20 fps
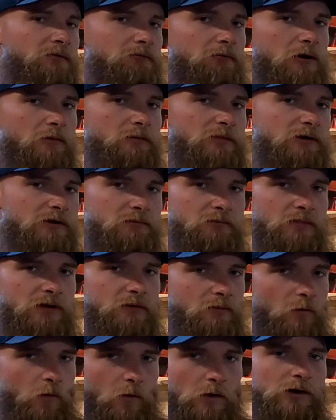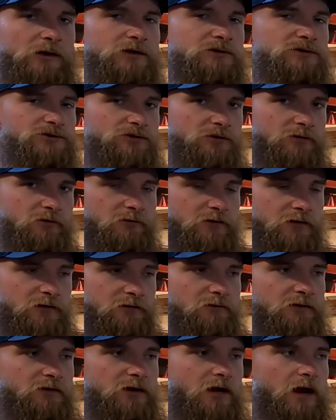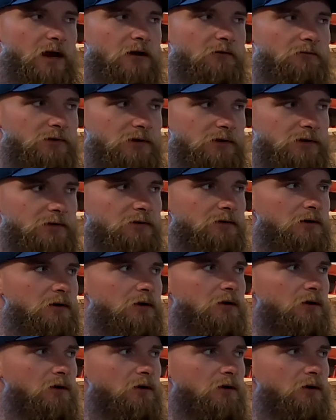we want to be a bit more conservative in how we